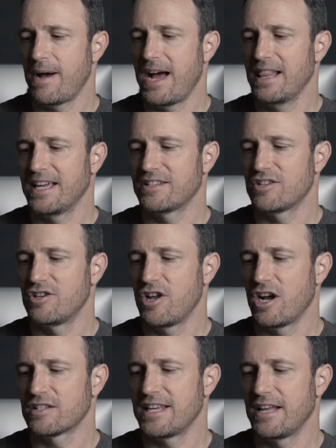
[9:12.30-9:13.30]
I like to
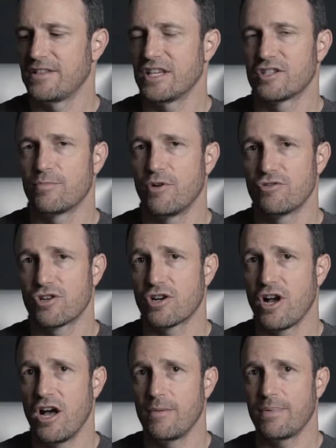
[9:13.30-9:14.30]
knock down the exposure
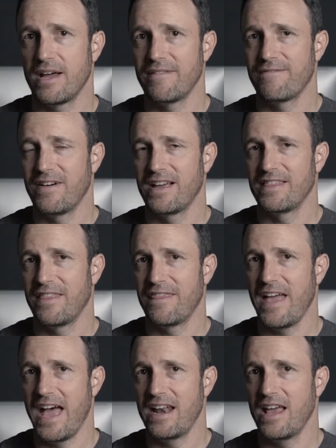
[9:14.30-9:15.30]
comp. I find that
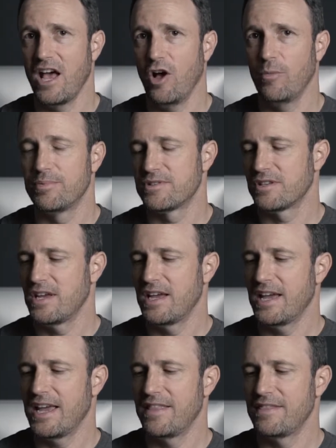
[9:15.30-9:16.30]
that helps.
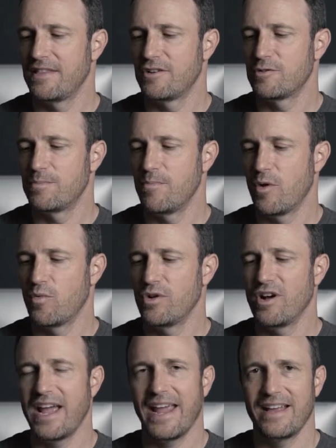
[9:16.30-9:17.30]
And there's a
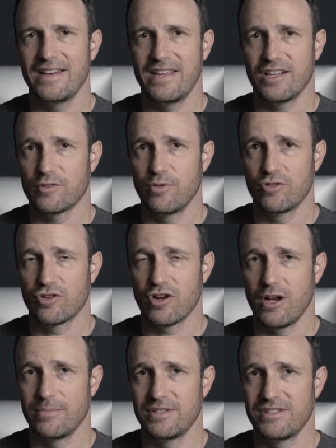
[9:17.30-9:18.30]
real handy exposure
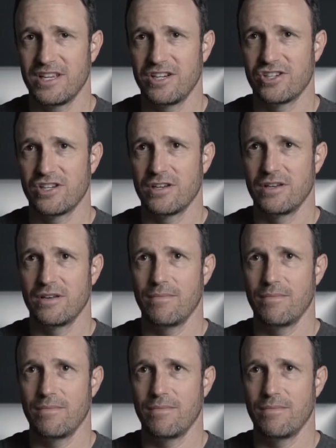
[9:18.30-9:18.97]
compensation